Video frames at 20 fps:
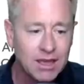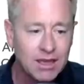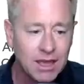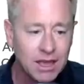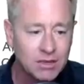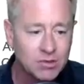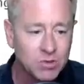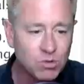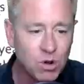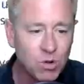
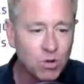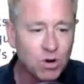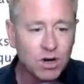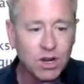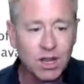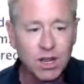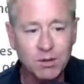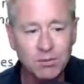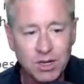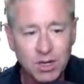guess what we're
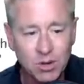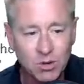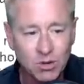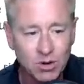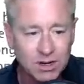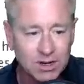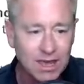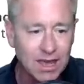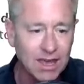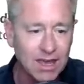going to be
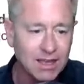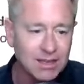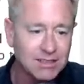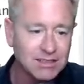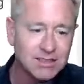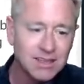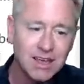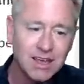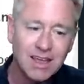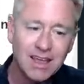doing,
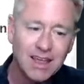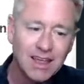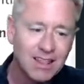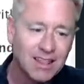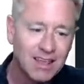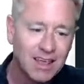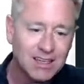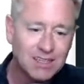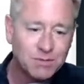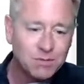kids?
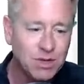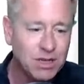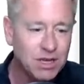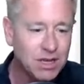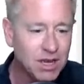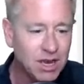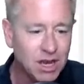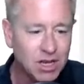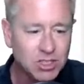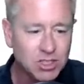Let's
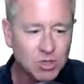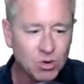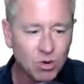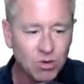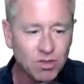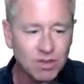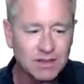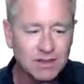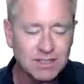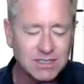be uh,
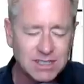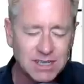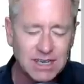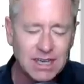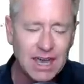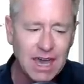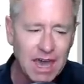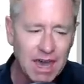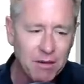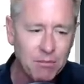shorting the
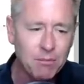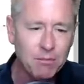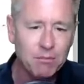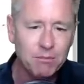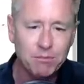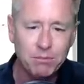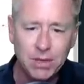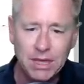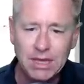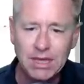C
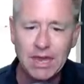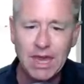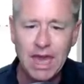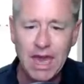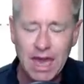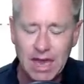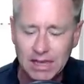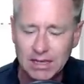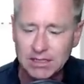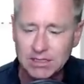M B
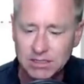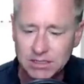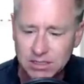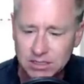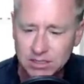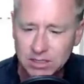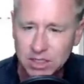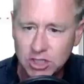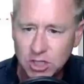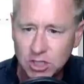
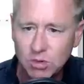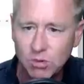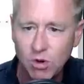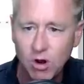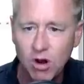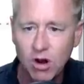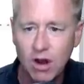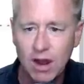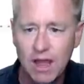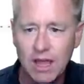X Q
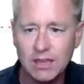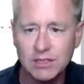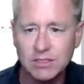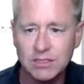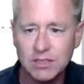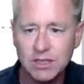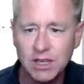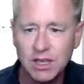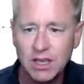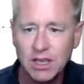R
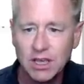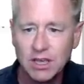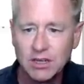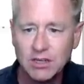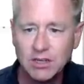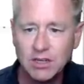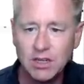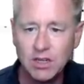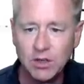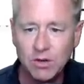S
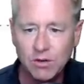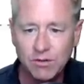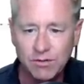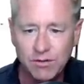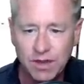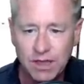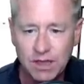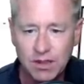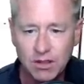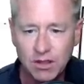T U
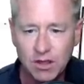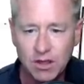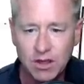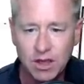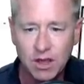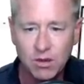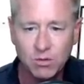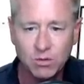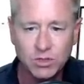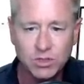V. Look,
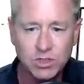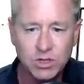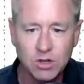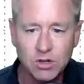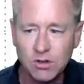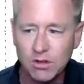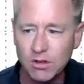I will show